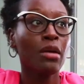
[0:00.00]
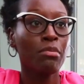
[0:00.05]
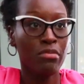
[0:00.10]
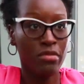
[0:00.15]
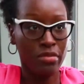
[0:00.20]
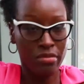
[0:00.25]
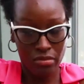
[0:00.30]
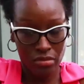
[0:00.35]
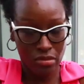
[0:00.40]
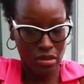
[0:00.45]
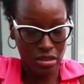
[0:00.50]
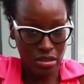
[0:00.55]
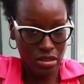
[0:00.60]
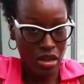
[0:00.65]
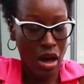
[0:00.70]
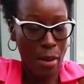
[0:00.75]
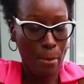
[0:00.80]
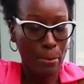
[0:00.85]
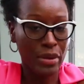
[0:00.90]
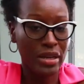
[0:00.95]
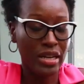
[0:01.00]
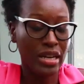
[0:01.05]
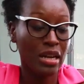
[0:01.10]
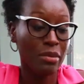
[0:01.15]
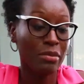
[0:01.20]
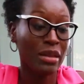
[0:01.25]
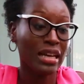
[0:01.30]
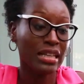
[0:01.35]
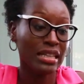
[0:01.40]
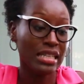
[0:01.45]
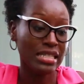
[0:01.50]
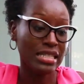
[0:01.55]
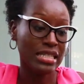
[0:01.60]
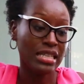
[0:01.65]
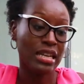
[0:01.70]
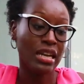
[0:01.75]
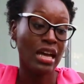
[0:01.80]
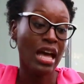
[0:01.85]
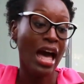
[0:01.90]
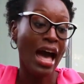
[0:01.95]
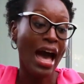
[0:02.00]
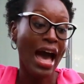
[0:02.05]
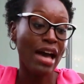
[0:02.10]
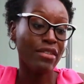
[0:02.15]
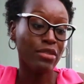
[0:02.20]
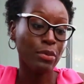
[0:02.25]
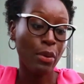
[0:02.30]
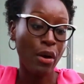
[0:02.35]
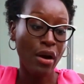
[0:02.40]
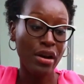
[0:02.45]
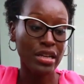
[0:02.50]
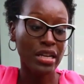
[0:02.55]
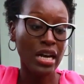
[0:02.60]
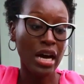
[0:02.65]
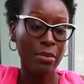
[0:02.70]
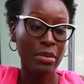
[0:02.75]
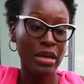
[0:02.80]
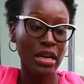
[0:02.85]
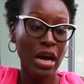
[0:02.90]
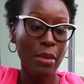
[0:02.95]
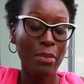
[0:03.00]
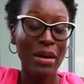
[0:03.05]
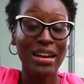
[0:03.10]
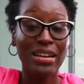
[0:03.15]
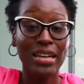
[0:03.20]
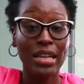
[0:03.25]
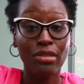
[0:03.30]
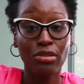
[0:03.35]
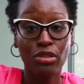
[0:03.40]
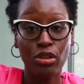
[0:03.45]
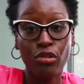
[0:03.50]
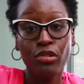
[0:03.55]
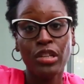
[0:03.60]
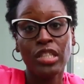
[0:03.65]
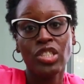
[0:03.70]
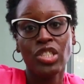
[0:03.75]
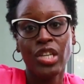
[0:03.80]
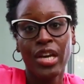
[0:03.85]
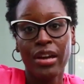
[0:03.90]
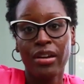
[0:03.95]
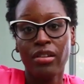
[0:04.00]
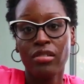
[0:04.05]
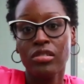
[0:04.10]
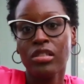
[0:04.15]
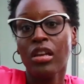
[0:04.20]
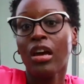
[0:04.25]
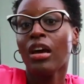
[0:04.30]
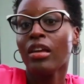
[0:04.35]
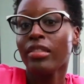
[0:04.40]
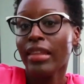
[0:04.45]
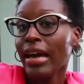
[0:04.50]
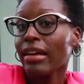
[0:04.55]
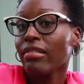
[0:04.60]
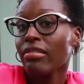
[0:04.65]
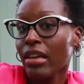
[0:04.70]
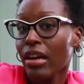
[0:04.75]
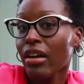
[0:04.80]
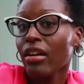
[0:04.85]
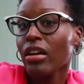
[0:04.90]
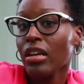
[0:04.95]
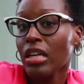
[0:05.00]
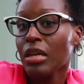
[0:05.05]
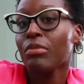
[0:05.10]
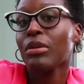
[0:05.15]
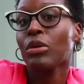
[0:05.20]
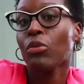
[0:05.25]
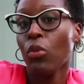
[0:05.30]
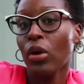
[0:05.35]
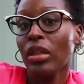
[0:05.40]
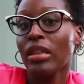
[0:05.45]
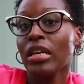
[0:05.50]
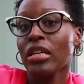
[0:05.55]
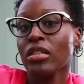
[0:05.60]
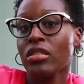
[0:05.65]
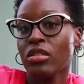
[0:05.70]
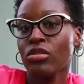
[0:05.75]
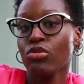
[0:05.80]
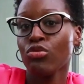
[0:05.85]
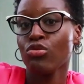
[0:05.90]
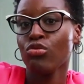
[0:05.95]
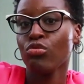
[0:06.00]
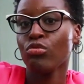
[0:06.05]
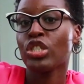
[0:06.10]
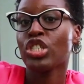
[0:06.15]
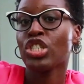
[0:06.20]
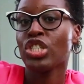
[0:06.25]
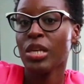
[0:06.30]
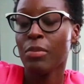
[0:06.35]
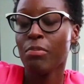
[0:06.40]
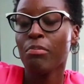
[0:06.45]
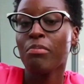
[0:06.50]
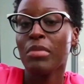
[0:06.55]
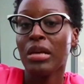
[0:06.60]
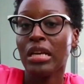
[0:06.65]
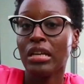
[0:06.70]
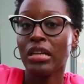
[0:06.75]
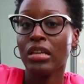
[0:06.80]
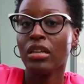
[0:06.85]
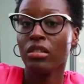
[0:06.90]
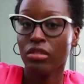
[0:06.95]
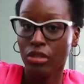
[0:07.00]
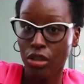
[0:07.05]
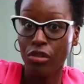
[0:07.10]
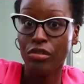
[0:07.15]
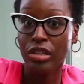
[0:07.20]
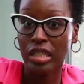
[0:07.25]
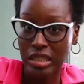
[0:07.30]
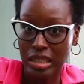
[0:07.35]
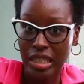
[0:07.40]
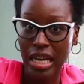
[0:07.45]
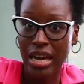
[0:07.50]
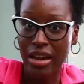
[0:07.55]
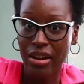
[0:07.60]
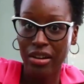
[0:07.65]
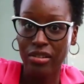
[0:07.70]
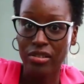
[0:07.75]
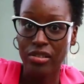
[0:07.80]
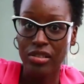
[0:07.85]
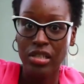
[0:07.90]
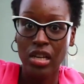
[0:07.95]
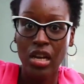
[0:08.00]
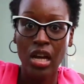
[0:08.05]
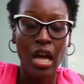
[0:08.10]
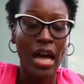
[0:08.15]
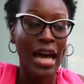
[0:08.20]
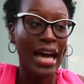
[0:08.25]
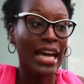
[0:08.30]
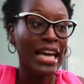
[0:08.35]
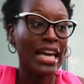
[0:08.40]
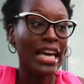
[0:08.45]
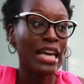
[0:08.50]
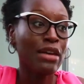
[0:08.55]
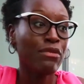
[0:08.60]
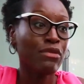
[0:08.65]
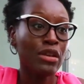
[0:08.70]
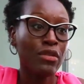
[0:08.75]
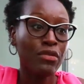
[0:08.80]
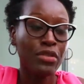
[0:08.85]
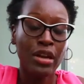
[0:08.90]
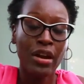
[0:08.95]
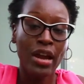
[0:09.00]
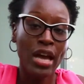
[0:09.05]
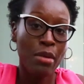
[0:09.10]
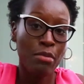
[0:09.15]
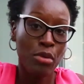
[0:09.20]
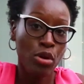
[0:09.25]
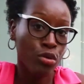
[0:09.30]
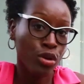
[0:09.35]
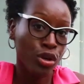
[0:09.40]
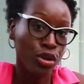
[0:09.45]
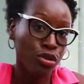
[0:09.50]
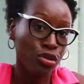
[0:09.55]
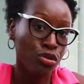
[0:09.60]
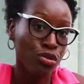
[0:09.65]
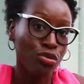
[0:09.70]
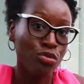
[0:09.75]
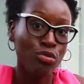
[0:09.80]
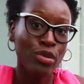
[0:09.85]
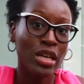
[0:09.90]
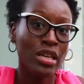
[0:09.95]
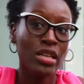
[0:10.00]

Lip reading: up this company and I'm like, listen, I have a party coming up, I need 30 chairs. Like, they're gonna be willing to ship me 30 chairs, even if their MOQ